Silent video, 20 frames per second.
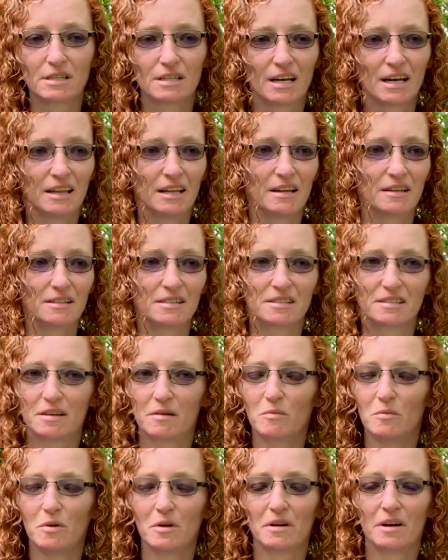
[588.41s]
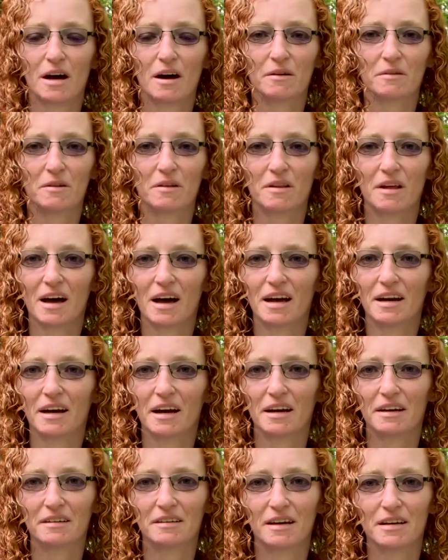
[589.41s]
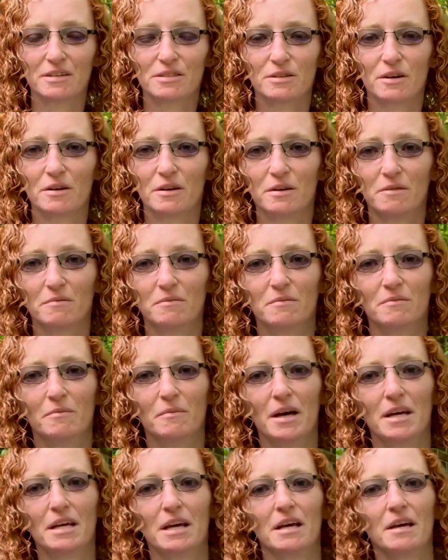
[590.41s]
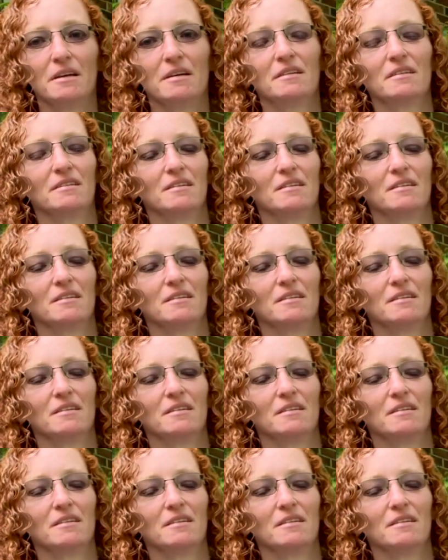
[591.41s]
And then somewhere down the line I started making